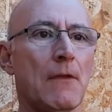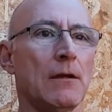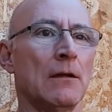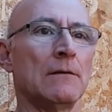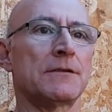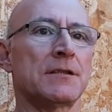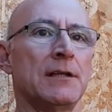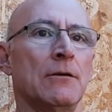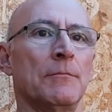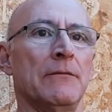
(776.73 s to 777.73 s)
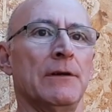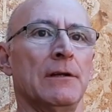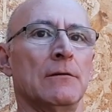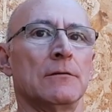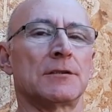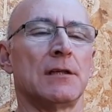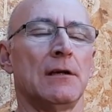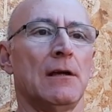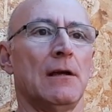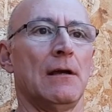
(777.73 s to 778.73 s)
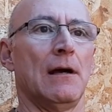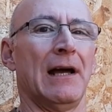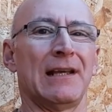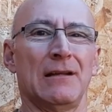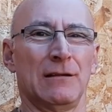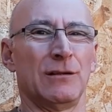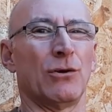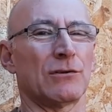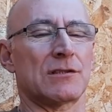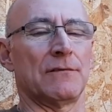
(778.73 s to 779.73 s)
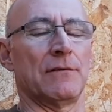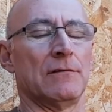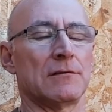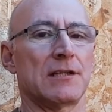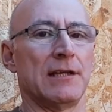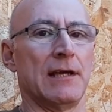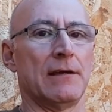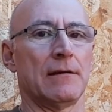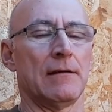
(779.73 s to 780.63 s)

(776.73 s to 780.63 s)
You'll have seen on my videos I get lots of those here,